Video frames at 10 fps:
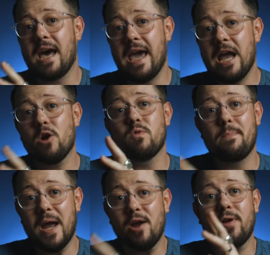a hair
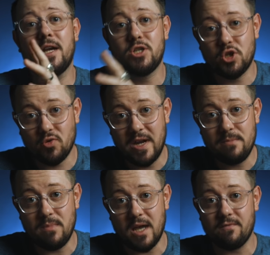repairing
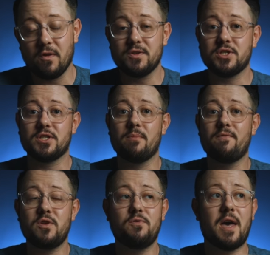treatment for some
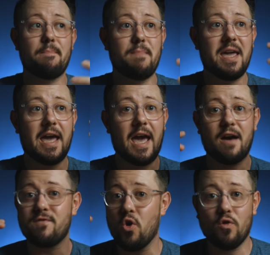of you that may
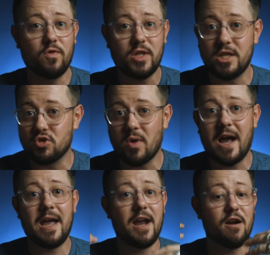have overly
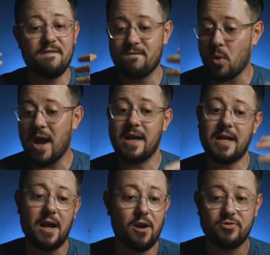dry hair, fried
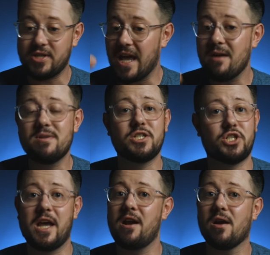hair,
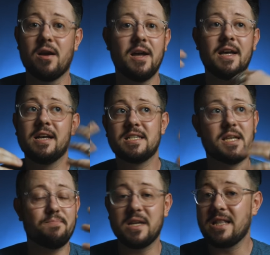damaged hair,
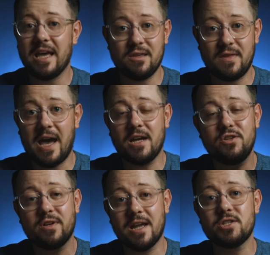something like that.
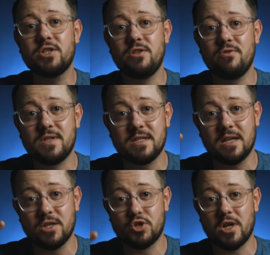You can actually use this
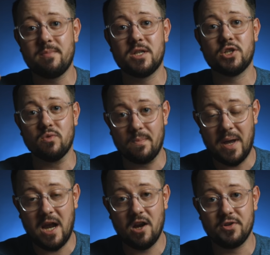as a treatment to
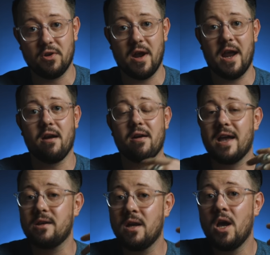repair your hair.
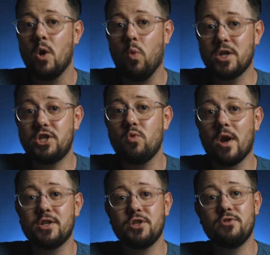And what you
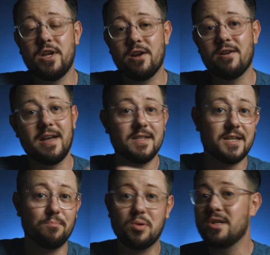want to do here is
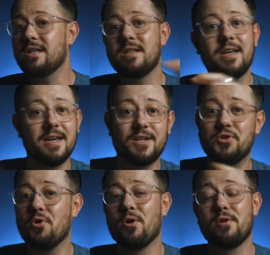completely
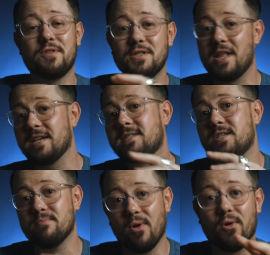ignore the less
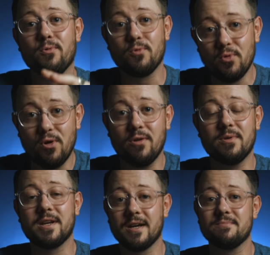is more rule
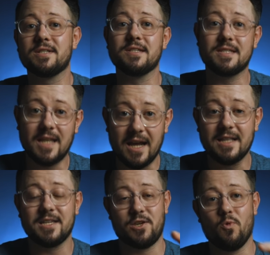when it comes to
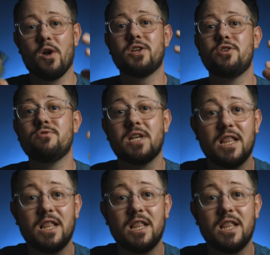styling. You want to use